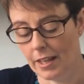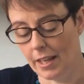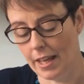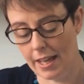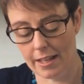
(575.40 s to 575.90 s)

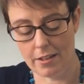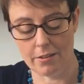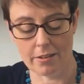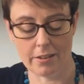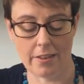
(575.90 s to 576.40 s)
Yeah,
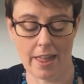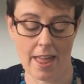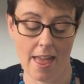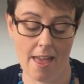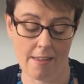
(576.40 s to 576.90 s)
look
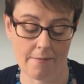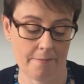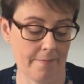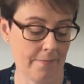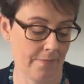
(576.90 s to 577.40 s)

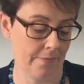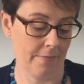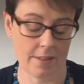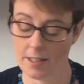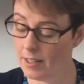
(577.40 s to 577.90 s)

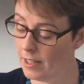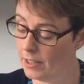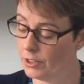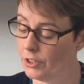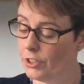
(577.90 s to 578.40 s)
there.
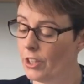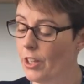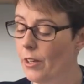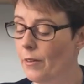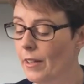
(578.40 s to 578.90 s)

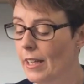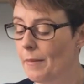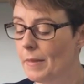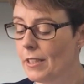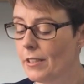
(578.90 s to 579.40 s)
So
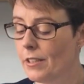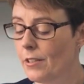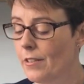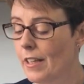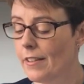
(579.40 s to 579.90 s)
let me just
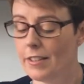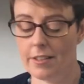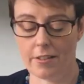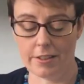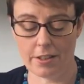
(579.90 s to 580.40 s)
do the other
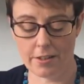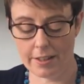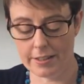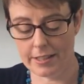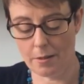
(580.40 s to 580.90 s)
side so you
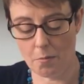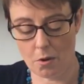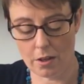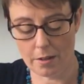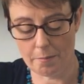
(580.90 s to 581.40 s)
can see
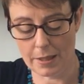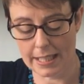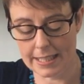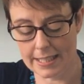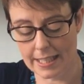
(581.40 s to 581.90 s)
one
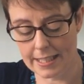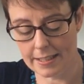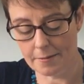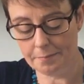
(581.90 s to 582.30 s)
completed.